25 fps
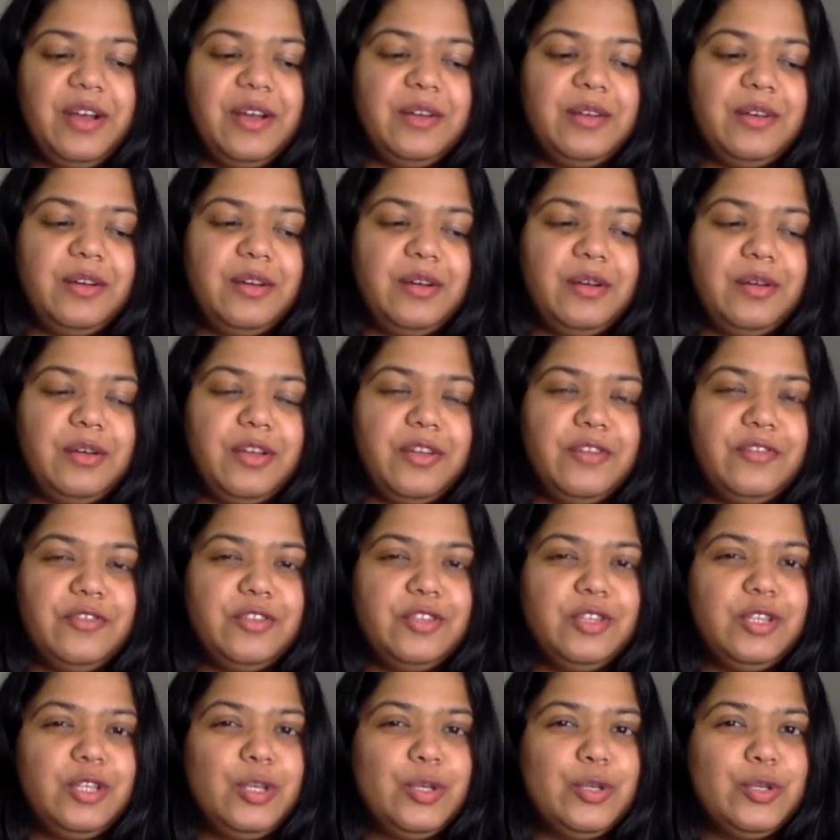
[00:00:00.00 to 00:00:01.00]

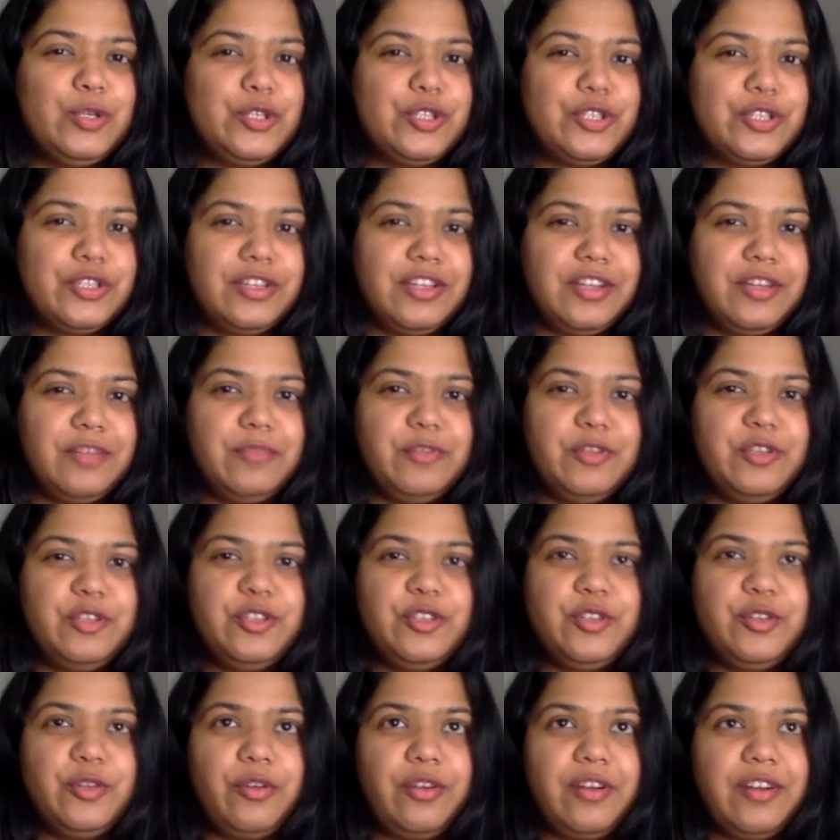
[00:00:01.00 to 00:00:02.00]
evolution and
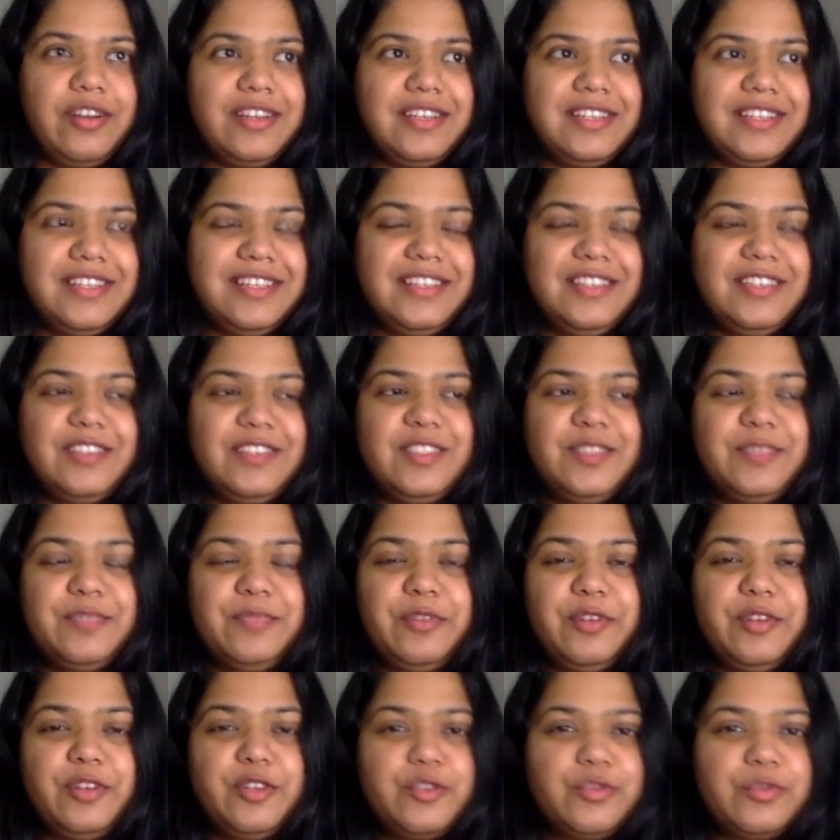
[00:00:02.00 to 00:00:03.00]
maturity and
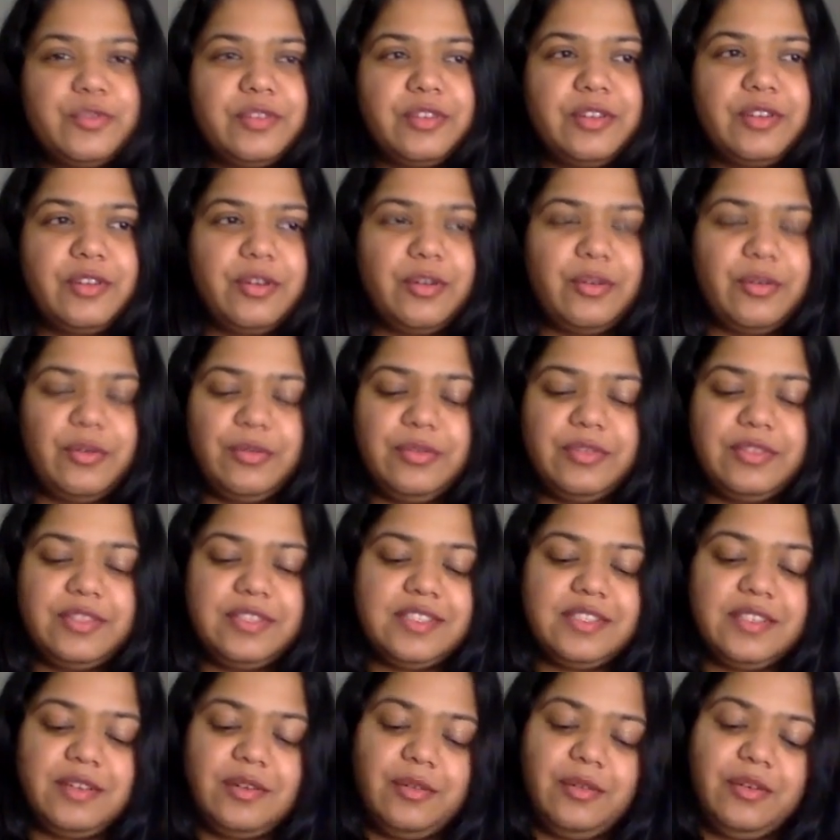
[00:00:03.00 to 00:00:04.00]
spiritual growth.
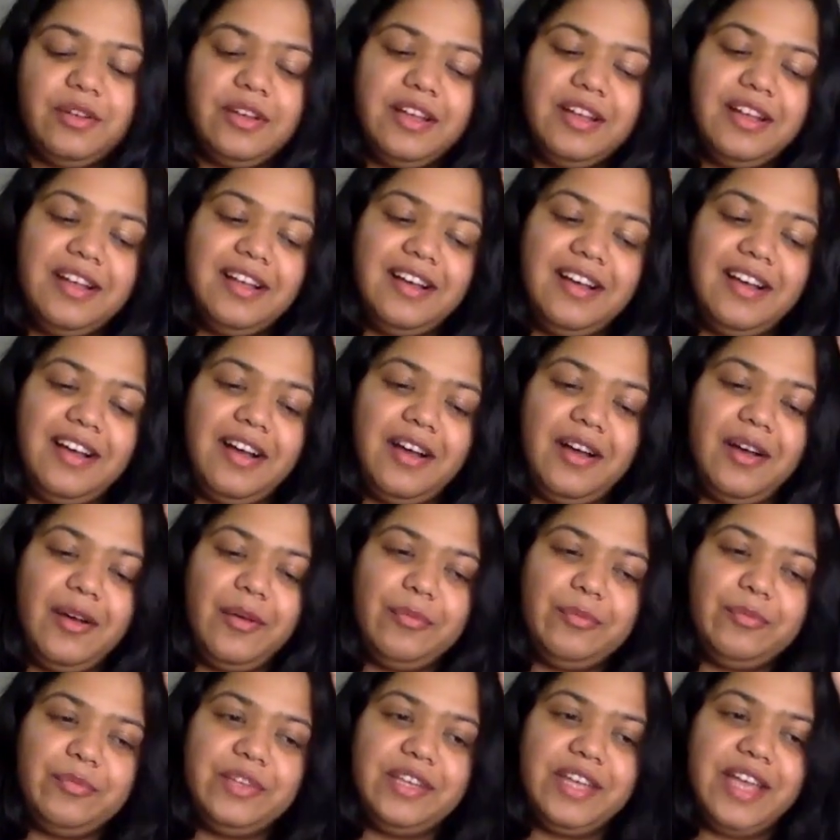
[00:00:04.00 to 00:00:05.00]
So
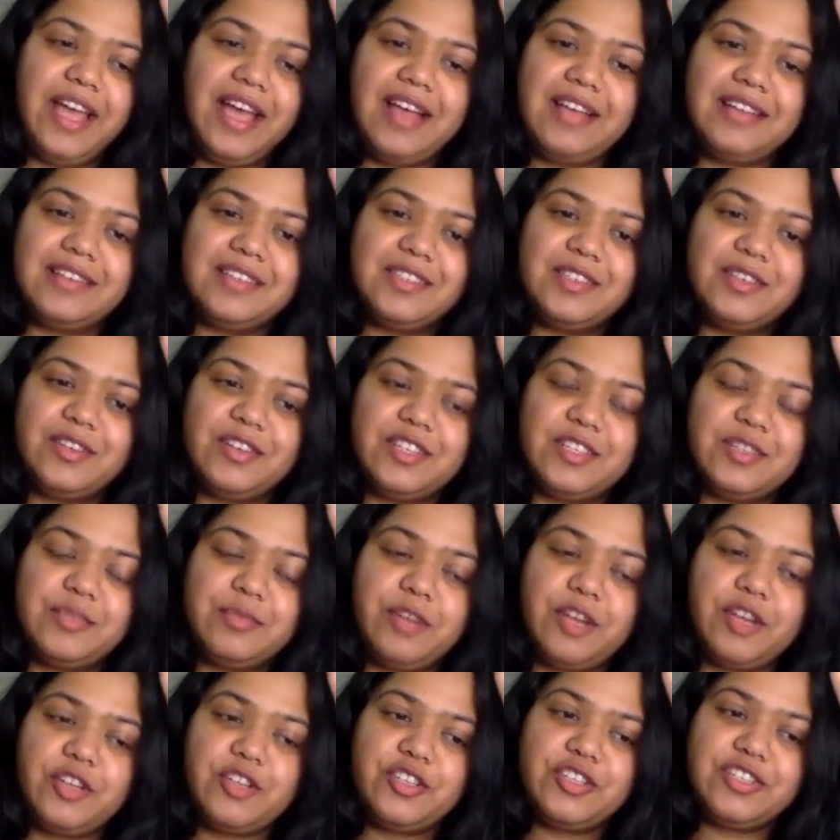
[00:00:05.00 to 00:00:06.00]
yes, your
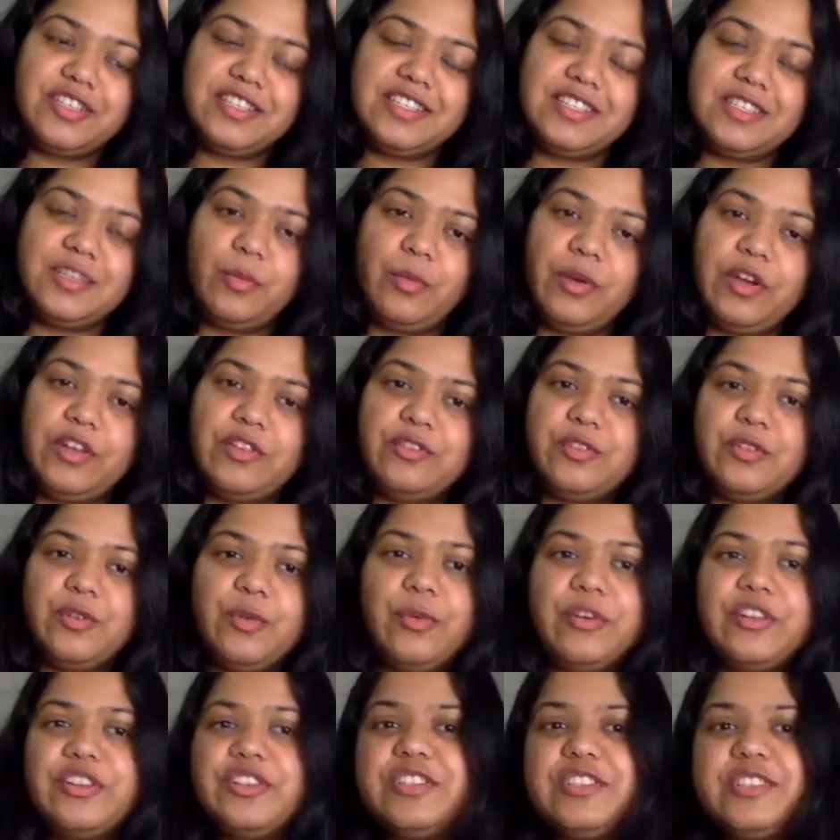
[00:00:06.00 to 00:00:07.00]
expression is the way through
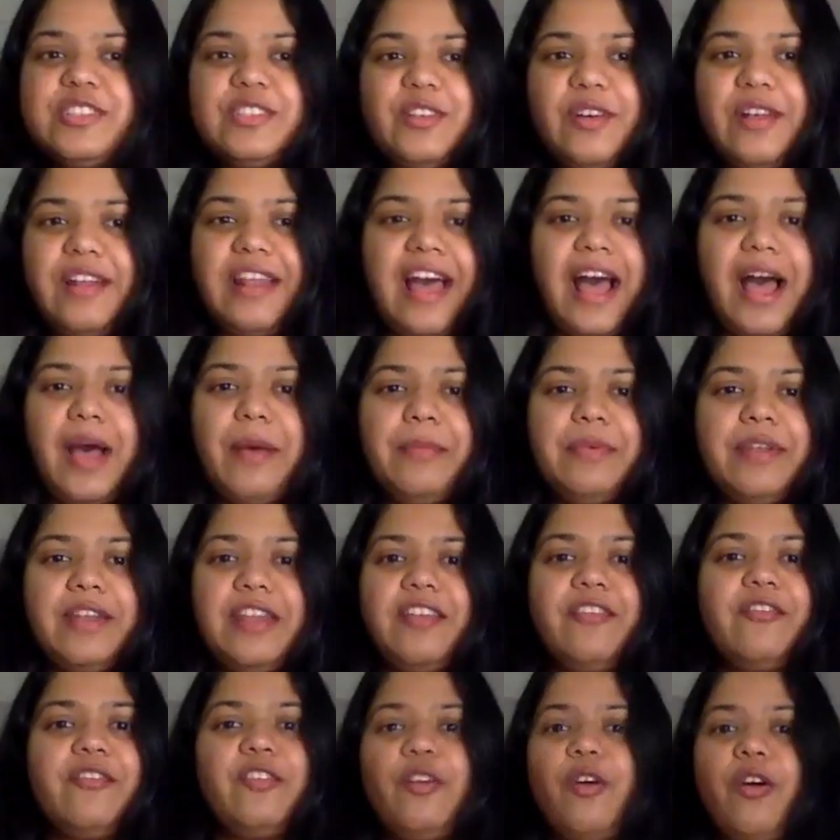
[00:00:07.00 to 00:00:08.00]
which it's all
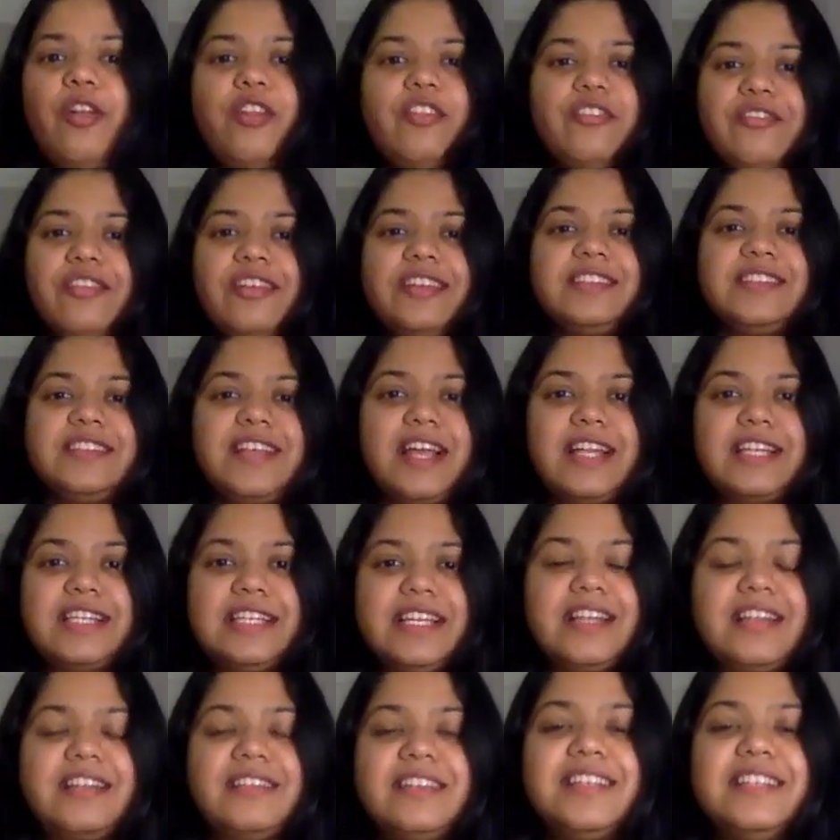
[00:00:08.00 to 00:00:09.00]
happening. For all of us,
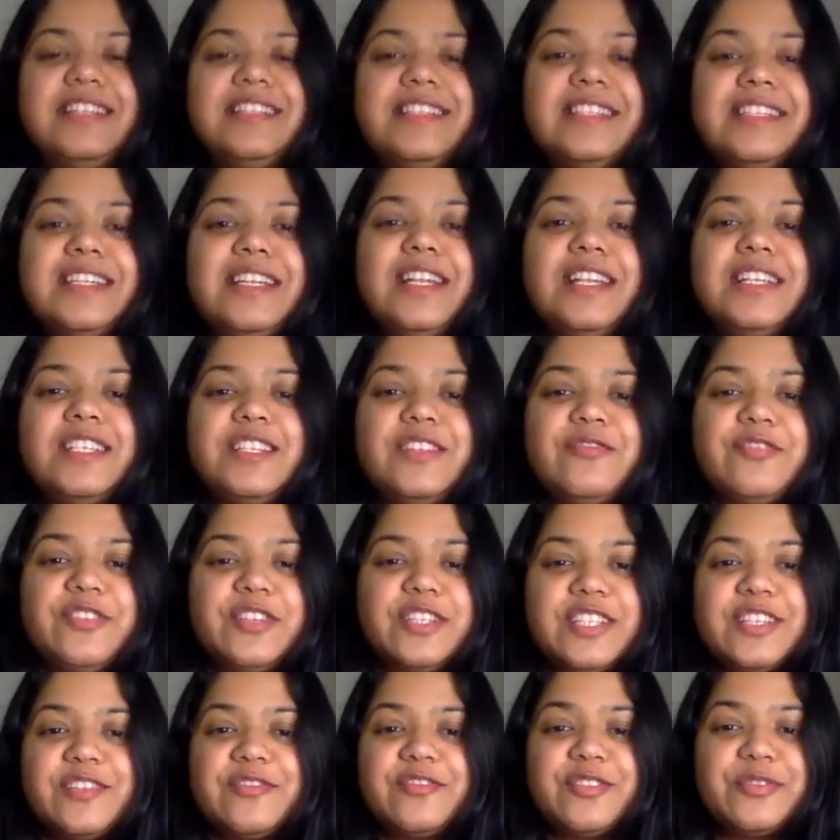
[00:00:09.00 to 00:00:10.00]
Saturn is in a
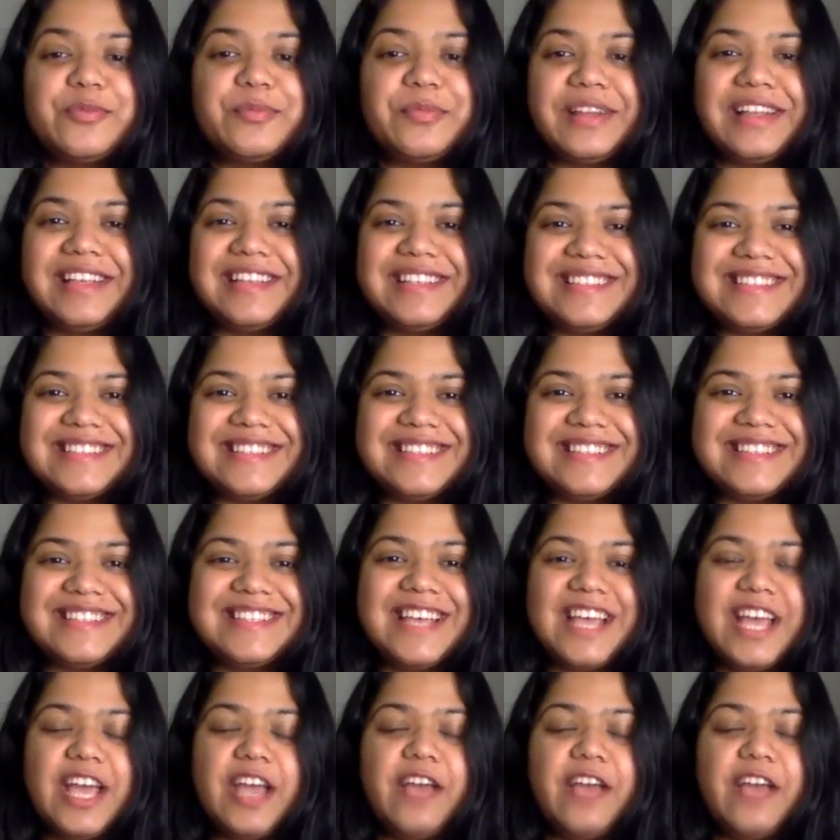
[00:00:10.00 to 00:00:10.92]
different places.